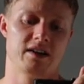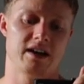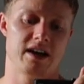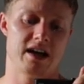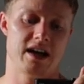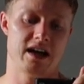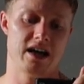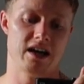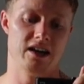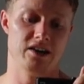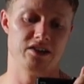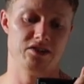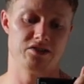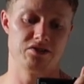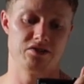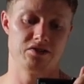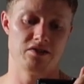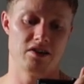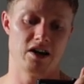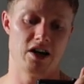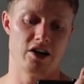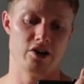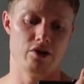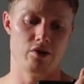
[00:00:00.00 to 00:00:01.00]
and
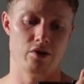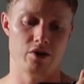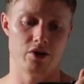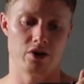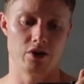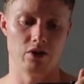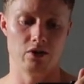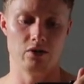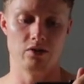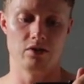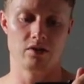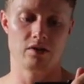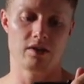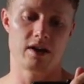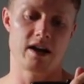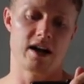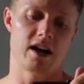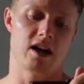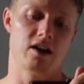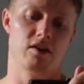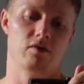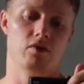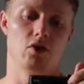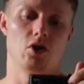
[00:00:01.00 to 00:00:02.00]
I know I can look a
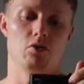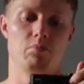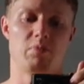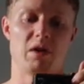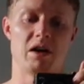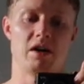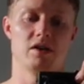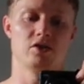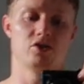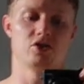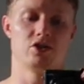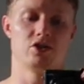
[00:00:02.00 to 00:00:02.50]
heck of a lot better.